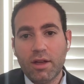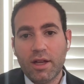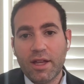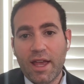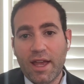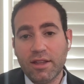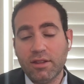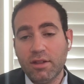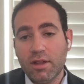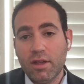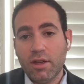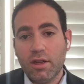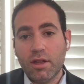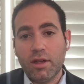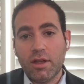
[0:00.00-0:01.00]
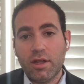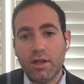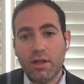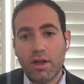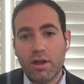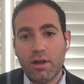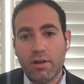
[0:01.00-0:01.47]
Again,
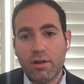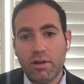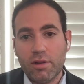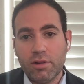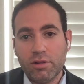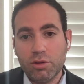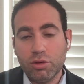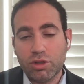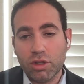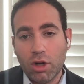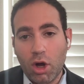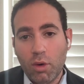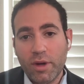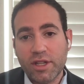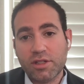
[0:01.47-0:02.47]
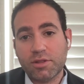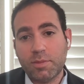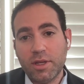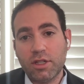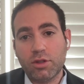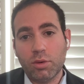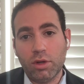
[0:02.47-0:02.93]
you should always
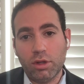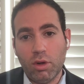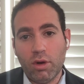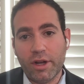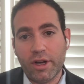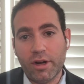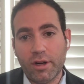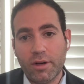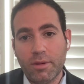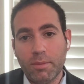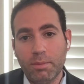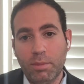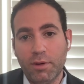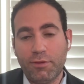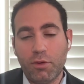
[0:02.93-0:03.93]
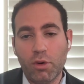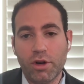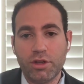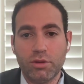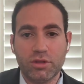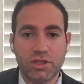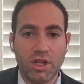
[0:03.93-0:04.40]
speak to a lawyer
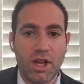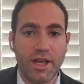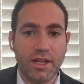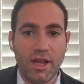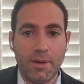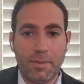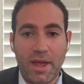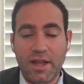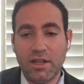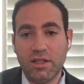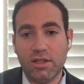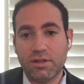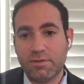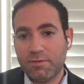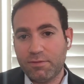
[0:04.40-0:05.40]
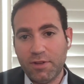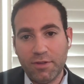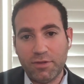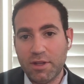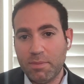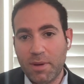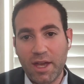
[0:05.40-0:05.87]
before you sign up any
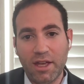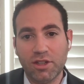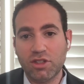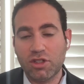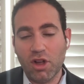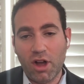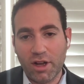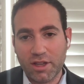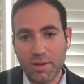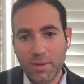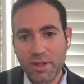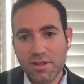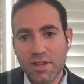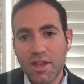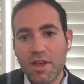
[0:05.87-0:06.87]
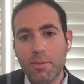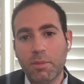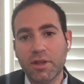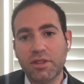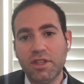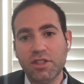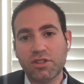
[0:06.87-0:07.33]
50-page document,
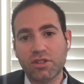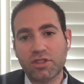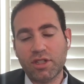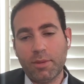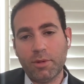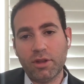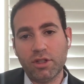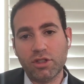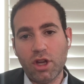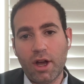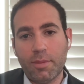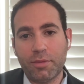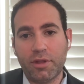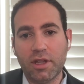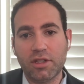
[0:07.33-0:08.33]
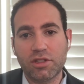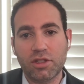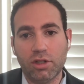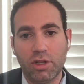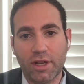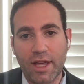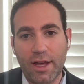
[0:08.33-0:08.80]
but these are some of the top things
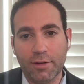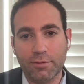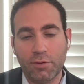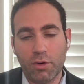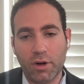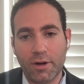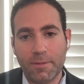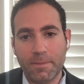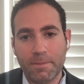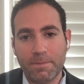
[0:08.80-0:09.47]
to look out for.